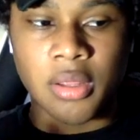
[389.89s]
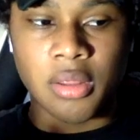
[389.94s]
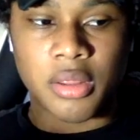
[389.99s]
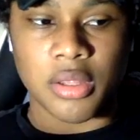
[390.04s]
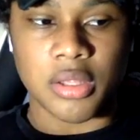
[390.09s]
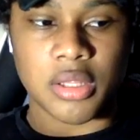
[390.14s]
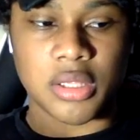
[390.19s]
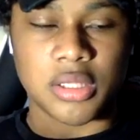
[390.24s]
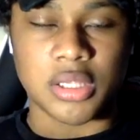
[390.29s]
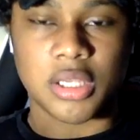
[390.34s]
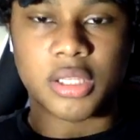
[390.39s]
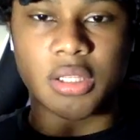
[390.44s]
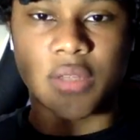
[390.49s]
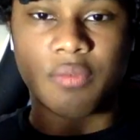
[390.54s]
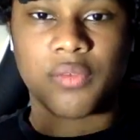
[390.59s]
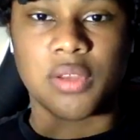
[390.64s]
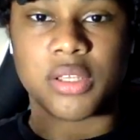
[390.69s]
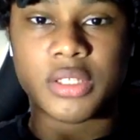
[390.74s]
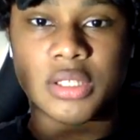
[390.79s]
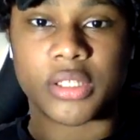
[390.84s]
The
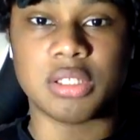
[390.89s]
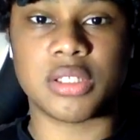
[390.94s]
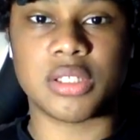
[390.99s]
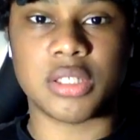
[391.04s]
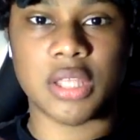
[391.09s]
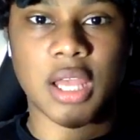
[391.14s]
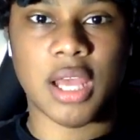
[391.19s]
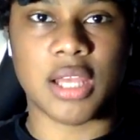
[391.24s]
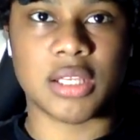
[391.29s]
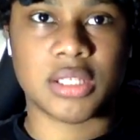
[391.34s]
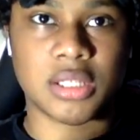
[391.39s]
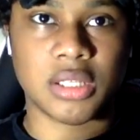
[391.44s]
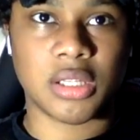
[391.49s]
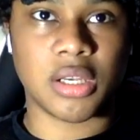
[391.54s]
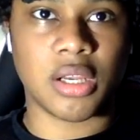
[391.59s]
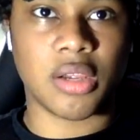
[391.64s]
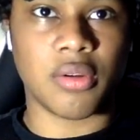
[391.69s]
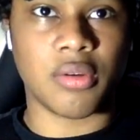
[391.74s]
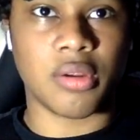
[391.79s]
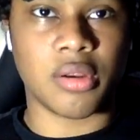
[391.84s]
detective gets to ask the
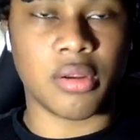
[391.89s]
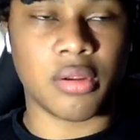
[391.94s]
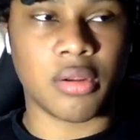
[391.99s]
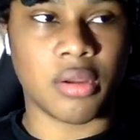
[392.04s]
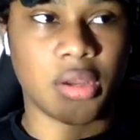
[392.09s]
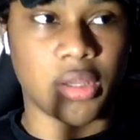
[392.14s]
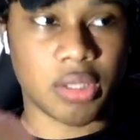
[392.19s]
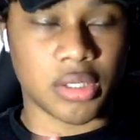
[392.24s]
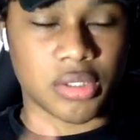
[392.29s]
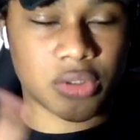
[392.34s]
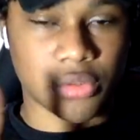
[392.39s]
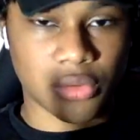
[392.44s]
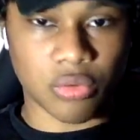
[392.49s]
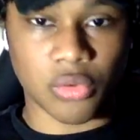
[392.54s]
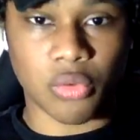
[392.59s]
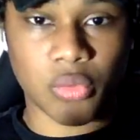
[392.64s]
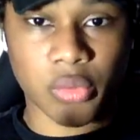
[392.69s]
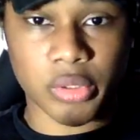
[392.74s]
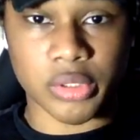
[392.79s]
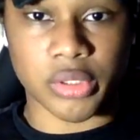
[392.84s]
narrator a yes or no
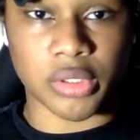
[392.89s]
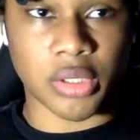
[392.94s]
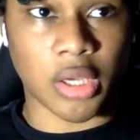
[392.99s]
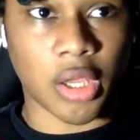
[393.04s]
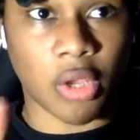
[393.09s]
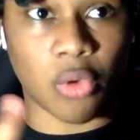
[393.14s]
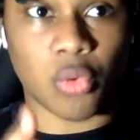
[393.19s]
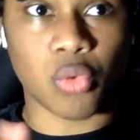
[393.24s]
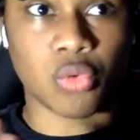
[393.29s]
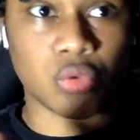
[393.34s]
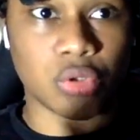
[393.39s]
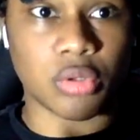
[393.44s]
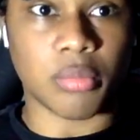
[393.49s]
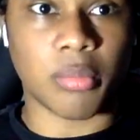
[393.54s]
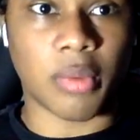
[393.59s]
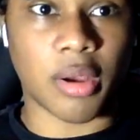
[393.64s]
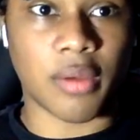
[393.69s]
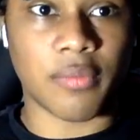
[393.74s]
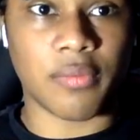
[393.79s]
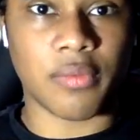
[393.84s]
question. Like, who's the
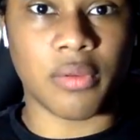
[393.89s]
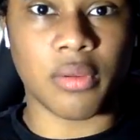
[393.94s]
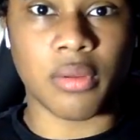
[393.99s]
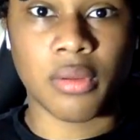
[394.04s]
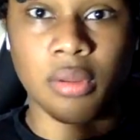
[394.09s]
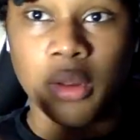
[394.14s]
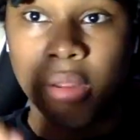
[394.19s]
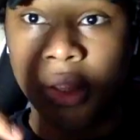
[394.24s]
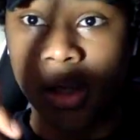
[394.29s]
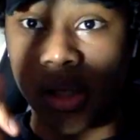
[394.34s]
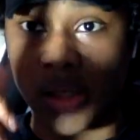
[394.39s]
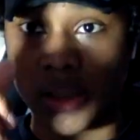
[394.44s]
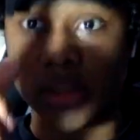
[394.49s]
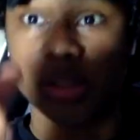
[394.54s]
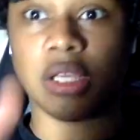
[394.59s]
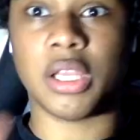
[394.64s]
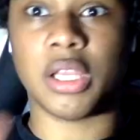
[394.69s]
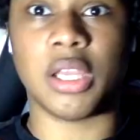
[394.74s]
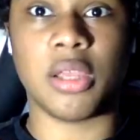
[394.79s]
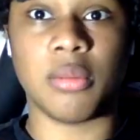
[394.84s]
mafia? Is
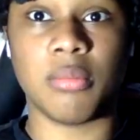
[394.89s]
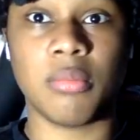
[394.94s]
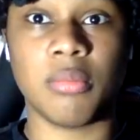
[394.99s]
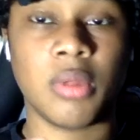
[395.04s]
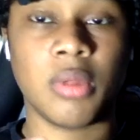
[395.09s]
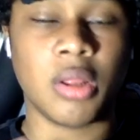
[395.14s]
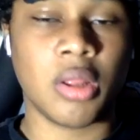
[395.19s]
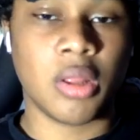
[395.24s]
it him?